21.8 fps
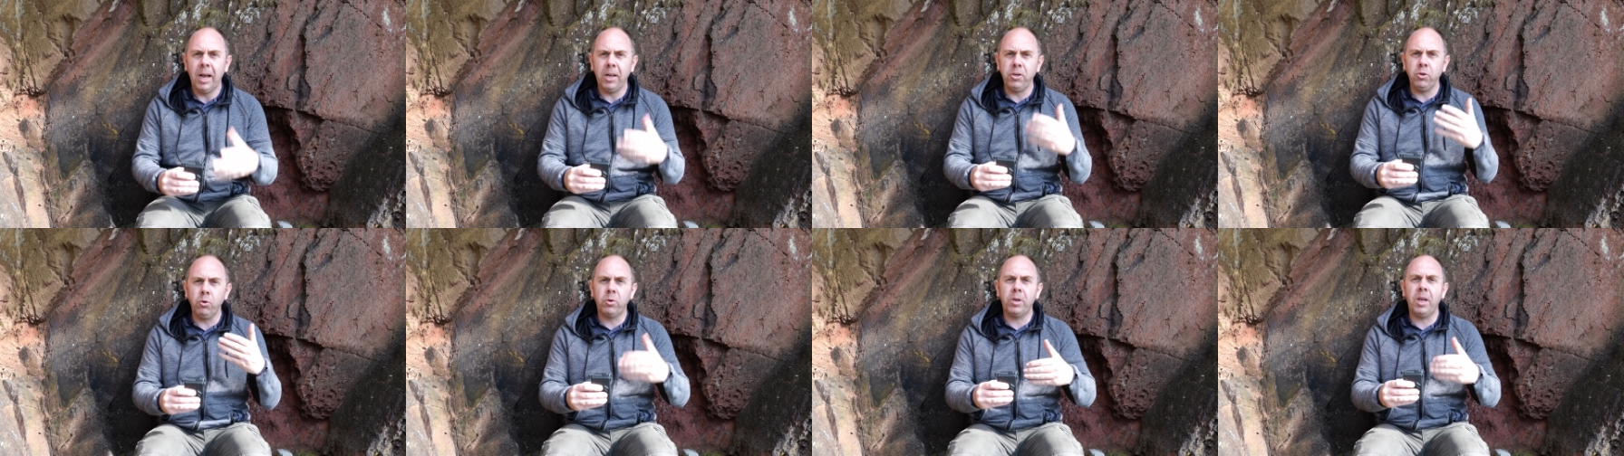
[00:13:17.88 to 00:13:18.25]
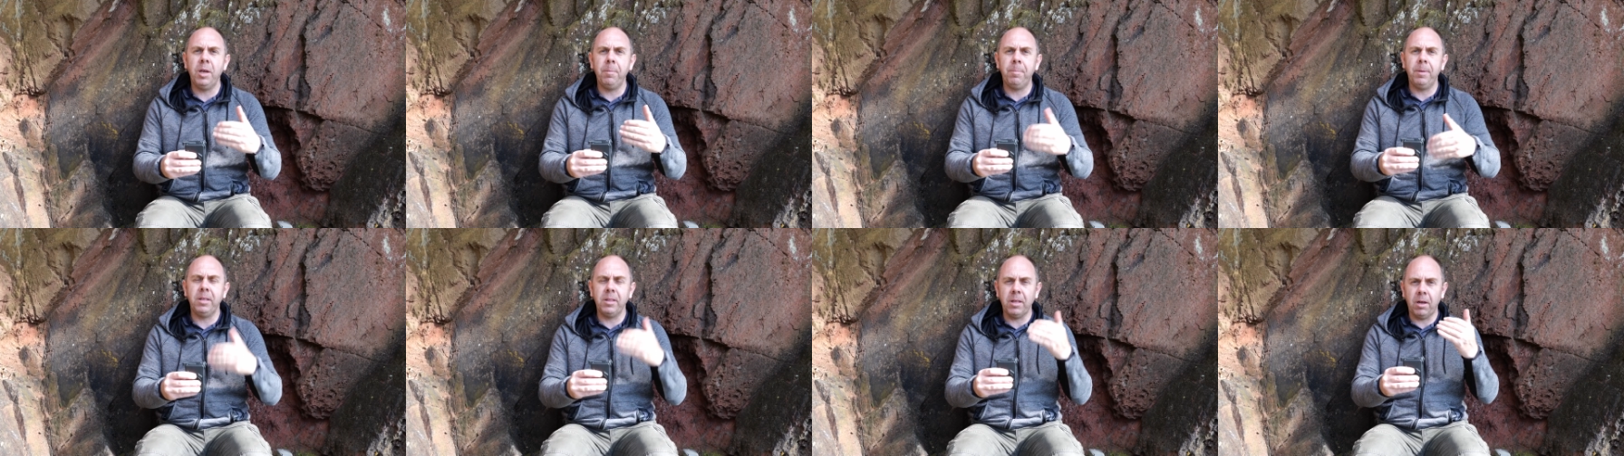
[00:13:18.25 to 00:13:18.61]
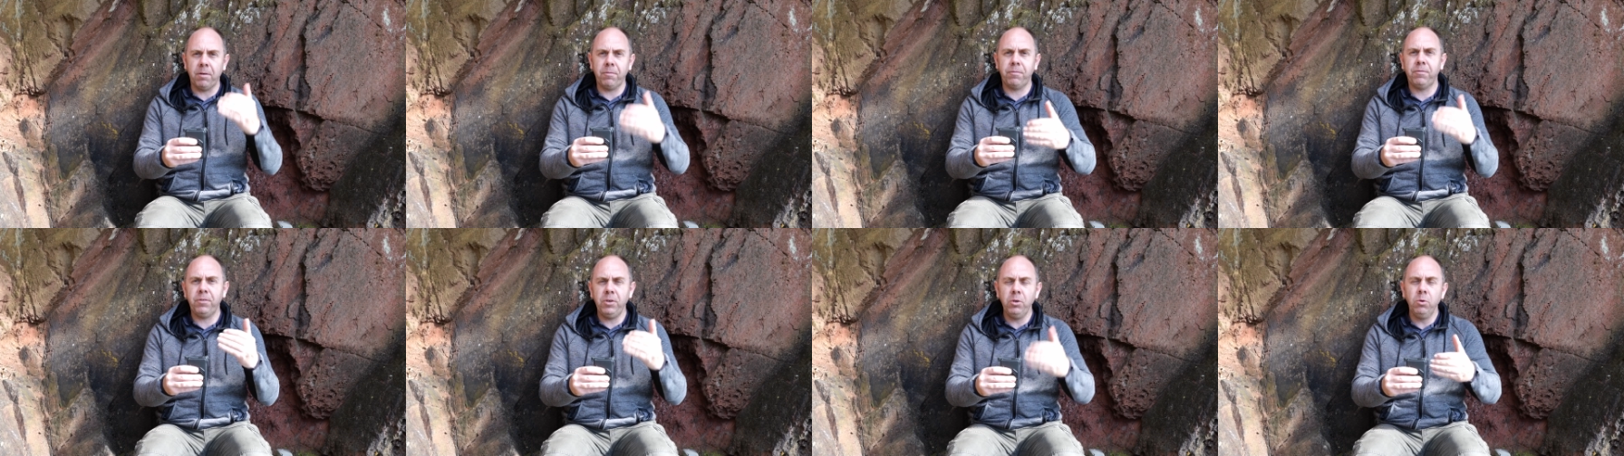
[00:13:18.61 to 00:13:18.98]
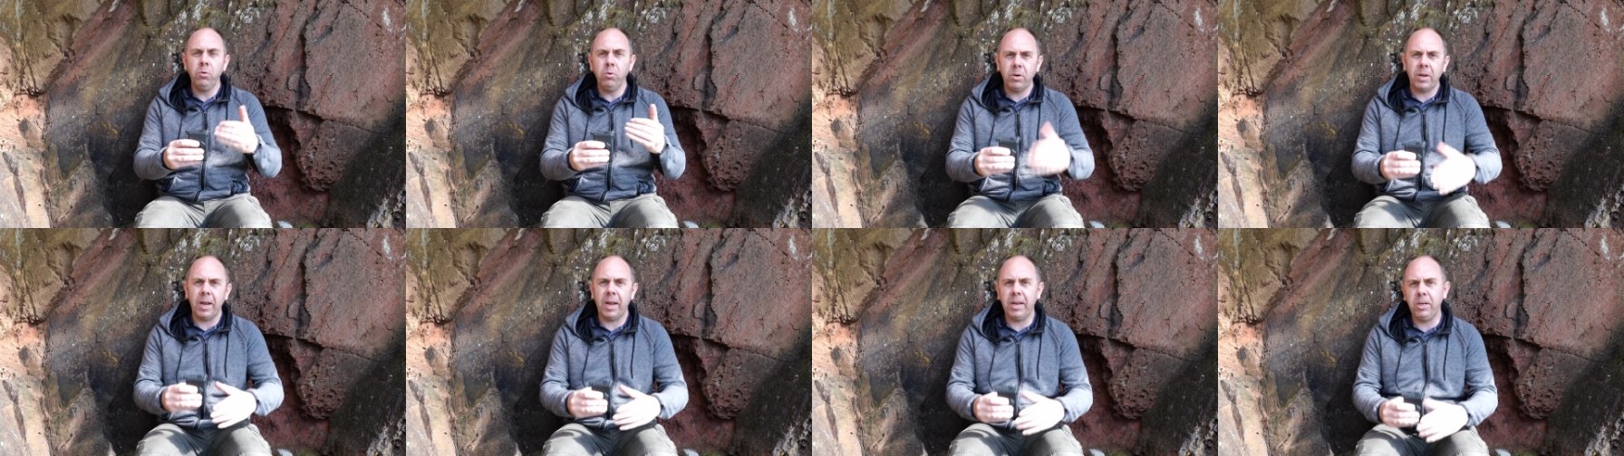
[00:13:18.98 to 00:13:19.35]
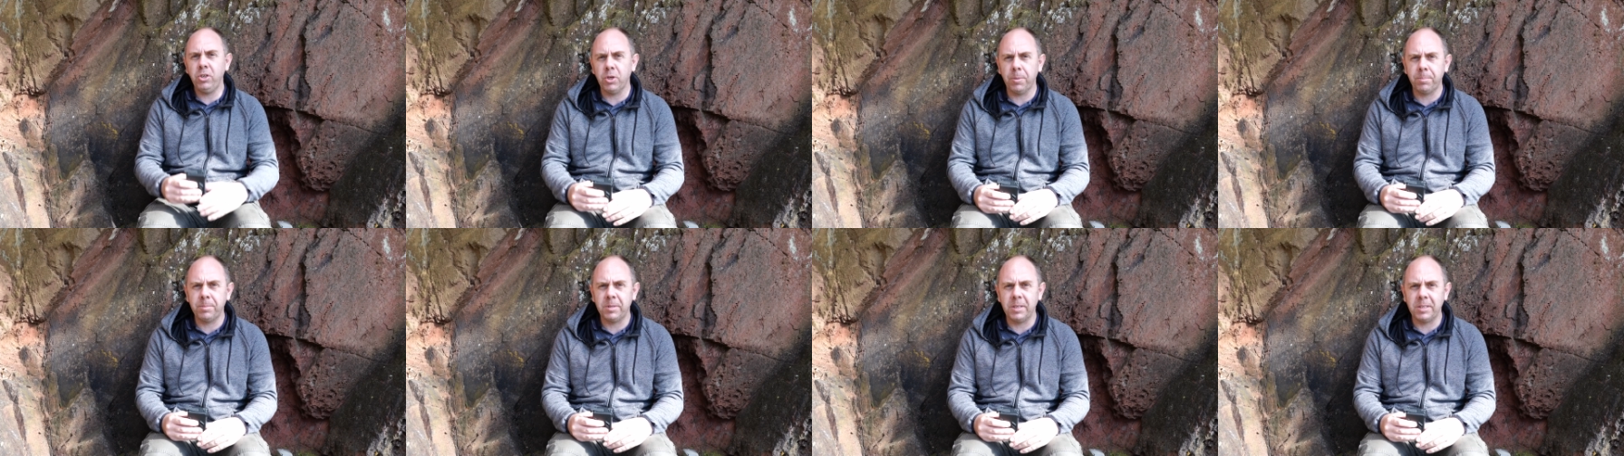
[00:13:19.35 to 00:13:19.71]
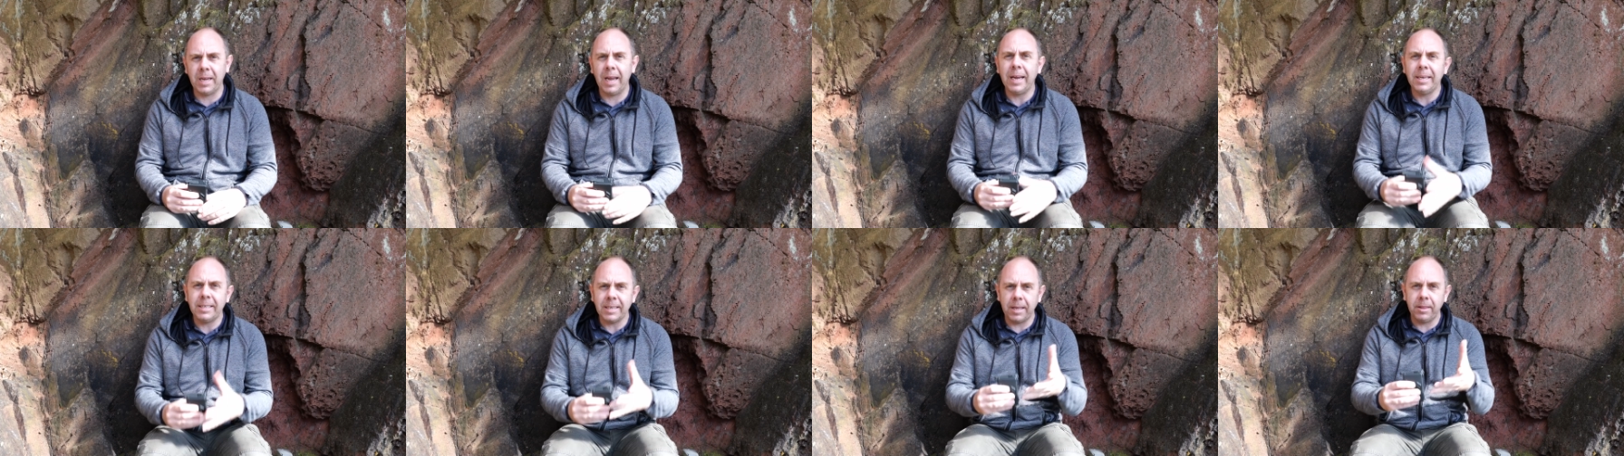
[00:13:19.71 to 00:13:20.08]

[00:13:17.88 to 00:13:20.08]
and you're keeping that fuel gauge up to date